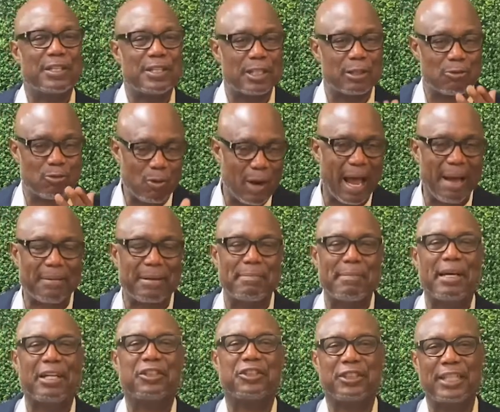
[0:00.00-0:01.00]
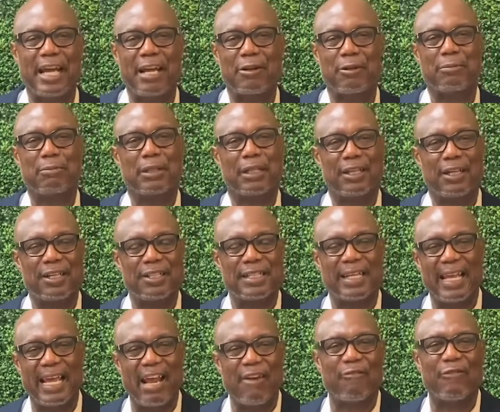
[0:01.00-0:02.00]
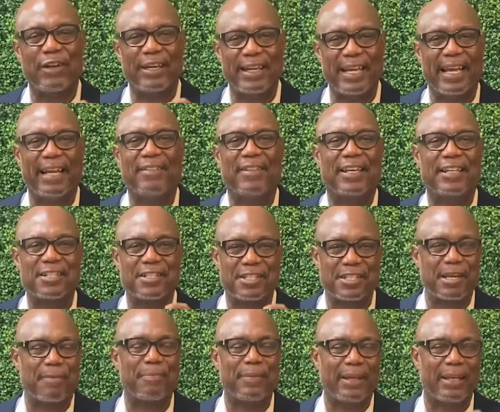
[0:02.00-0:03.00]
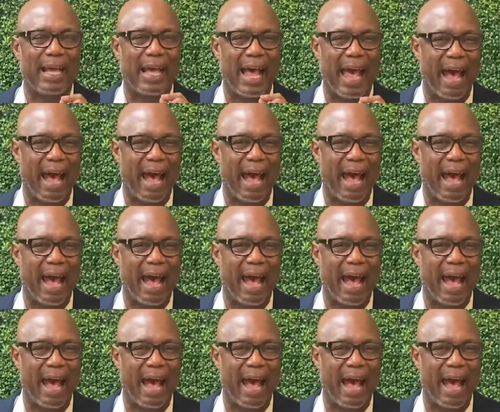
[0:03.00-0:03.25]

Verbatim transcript: Subscribe to my channel because every day there's something